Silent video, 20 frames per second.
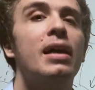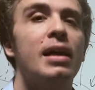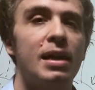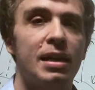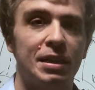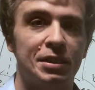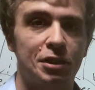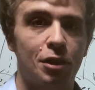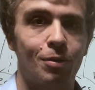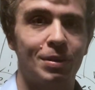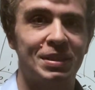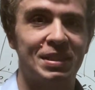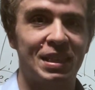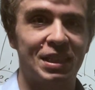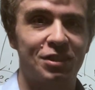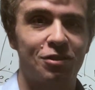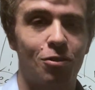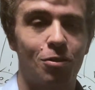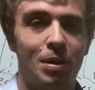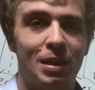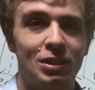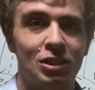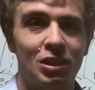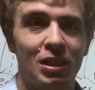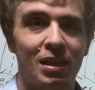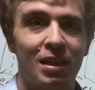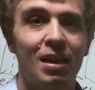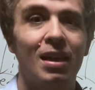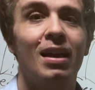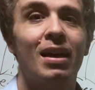And as always, thanks for
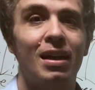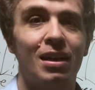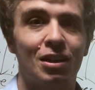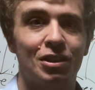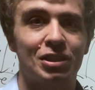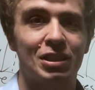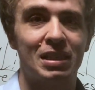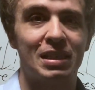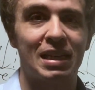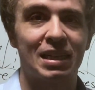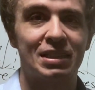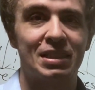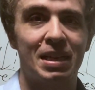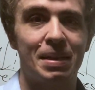watching, and I'll see you next